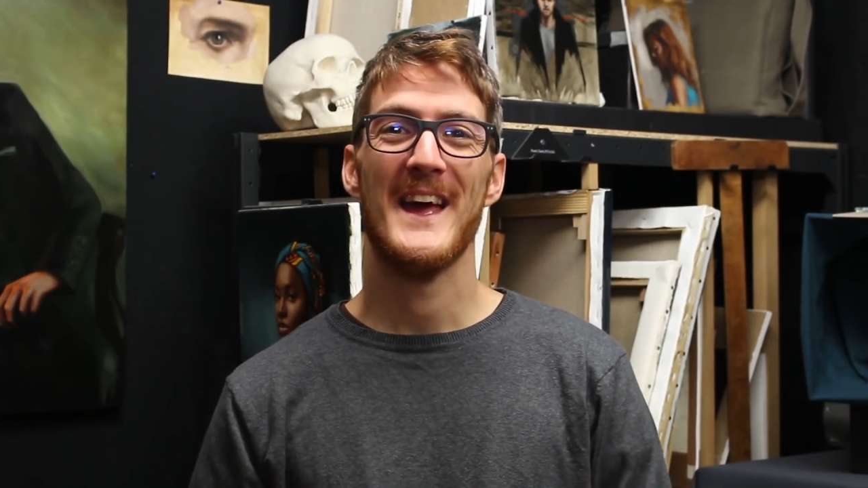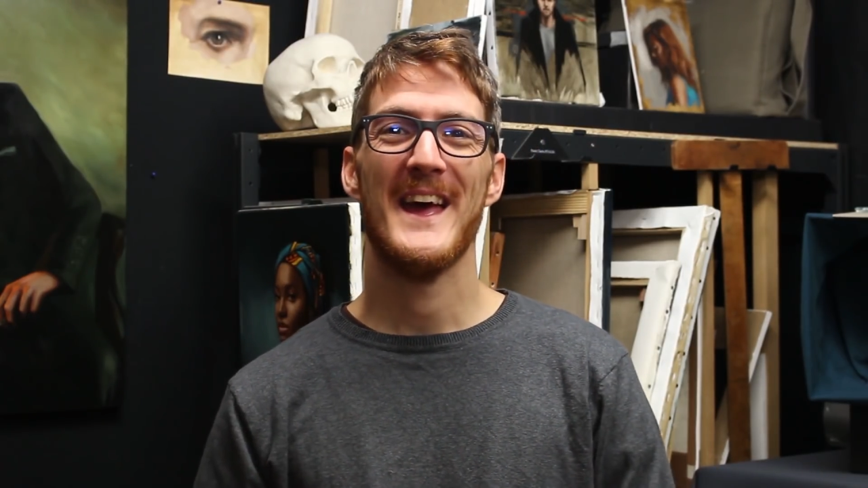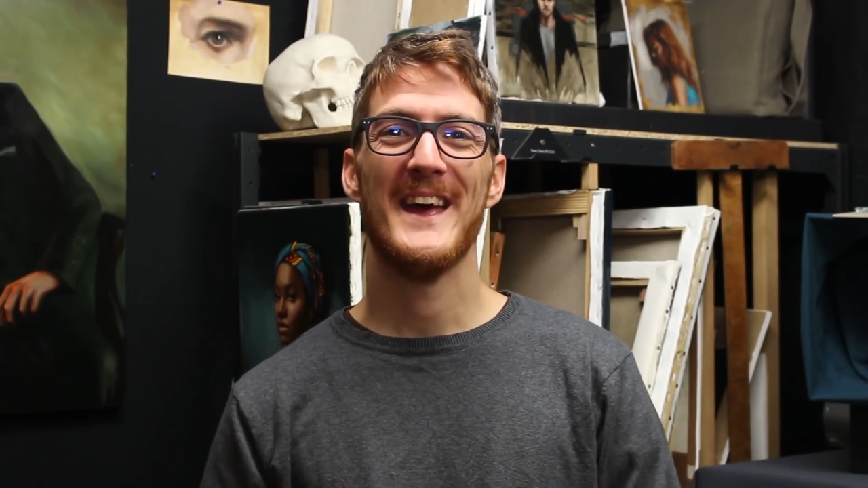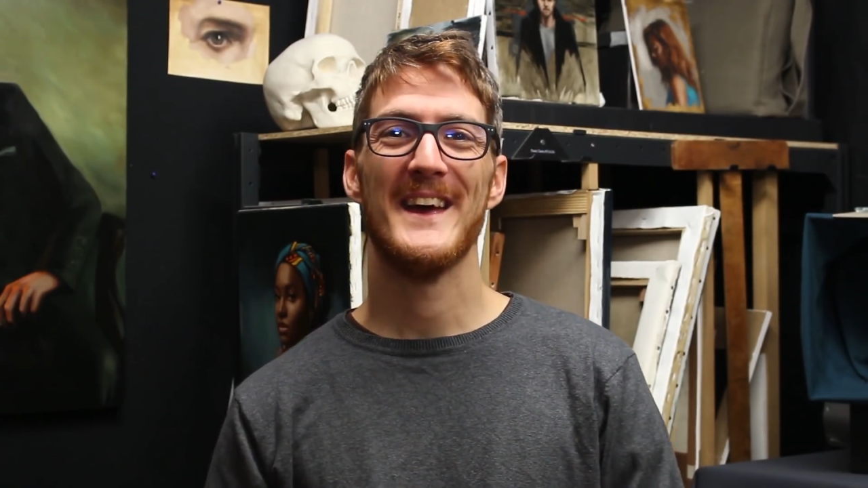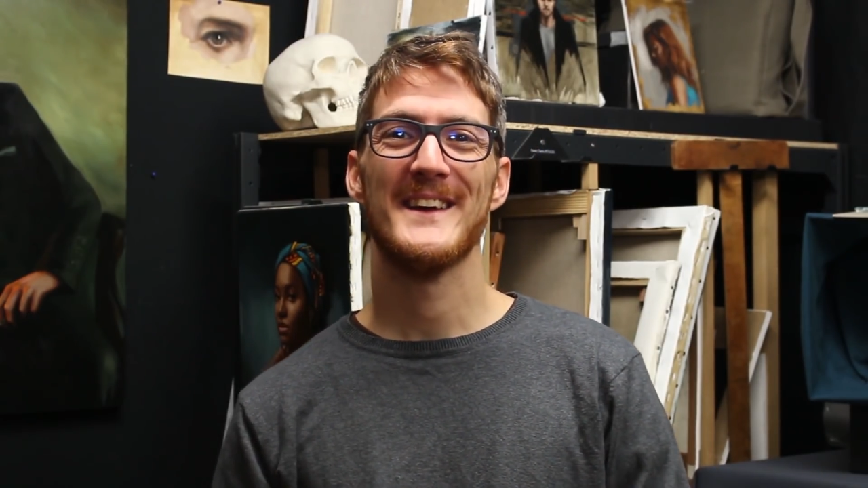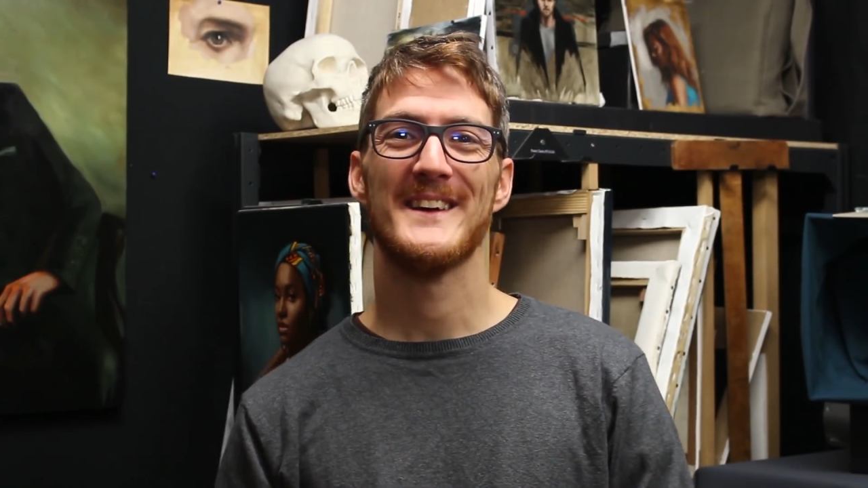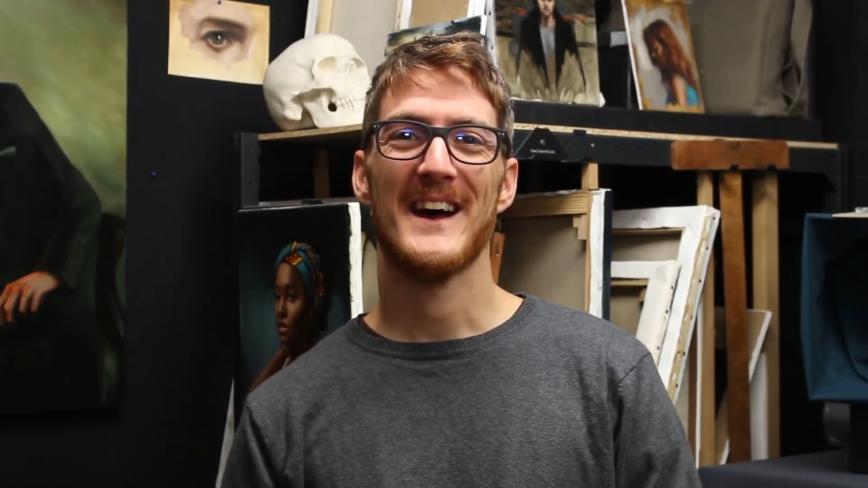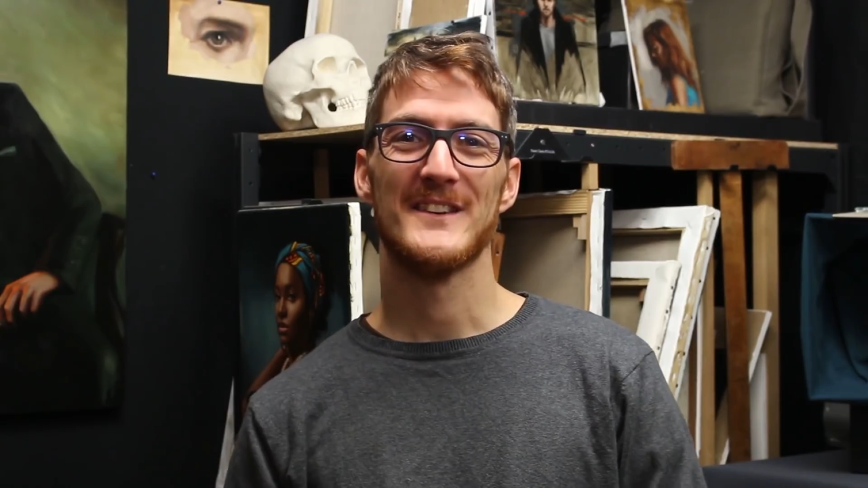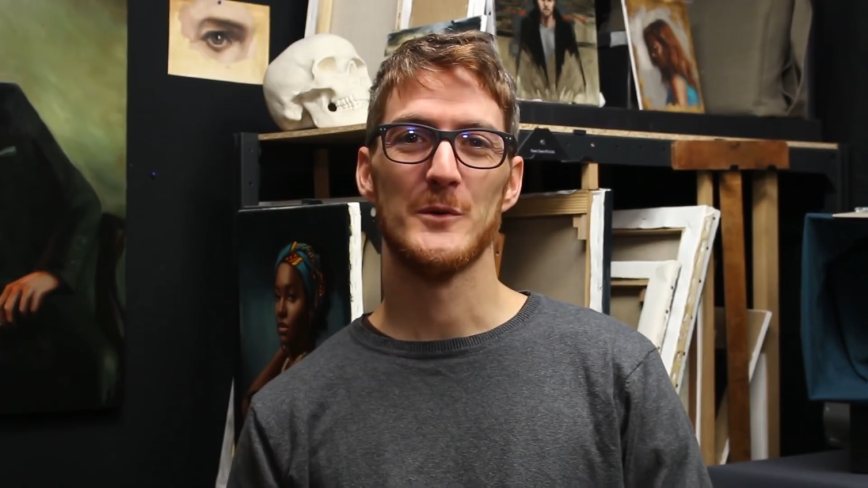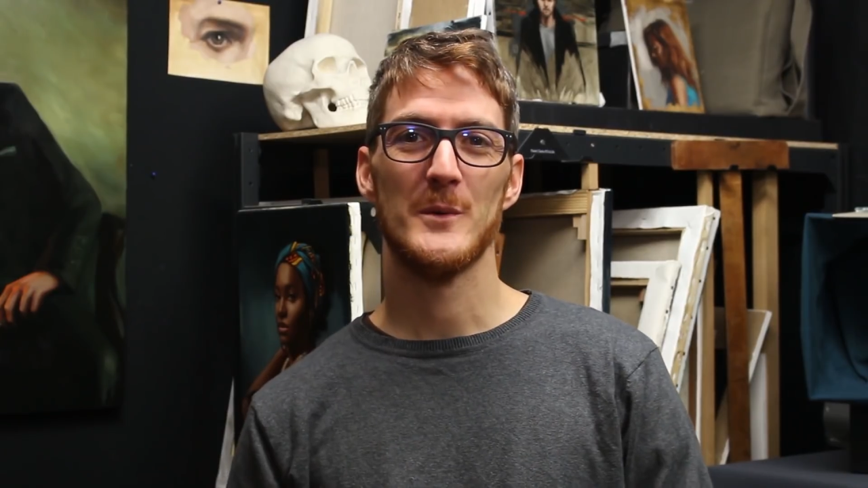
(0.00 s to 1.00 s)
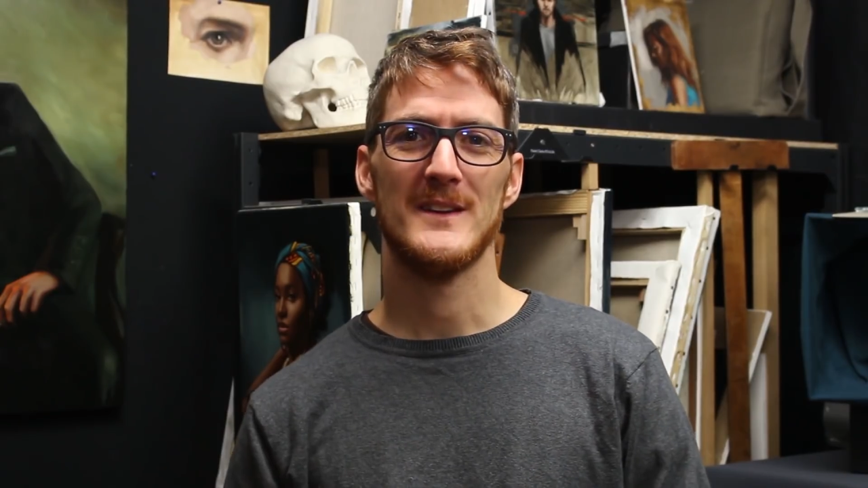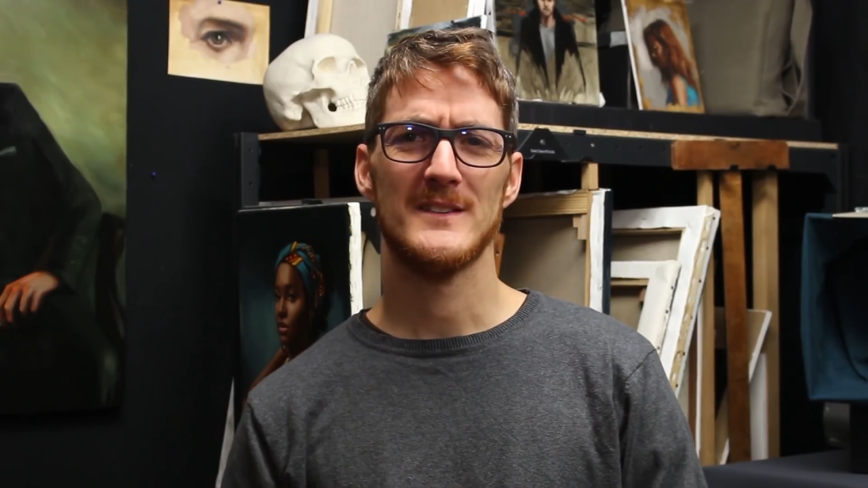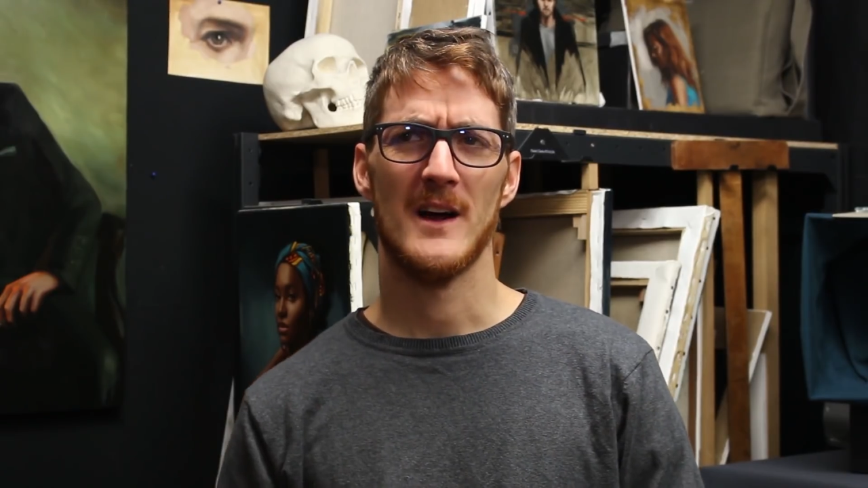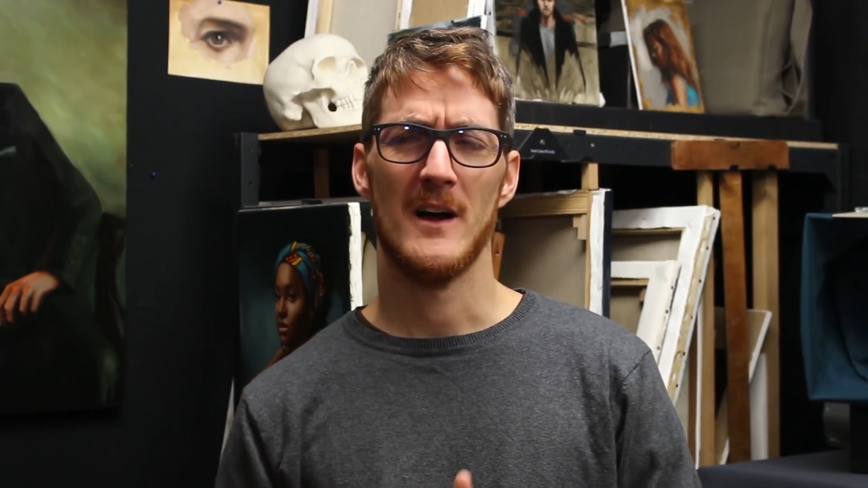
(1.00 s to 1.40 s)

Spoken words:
and as always,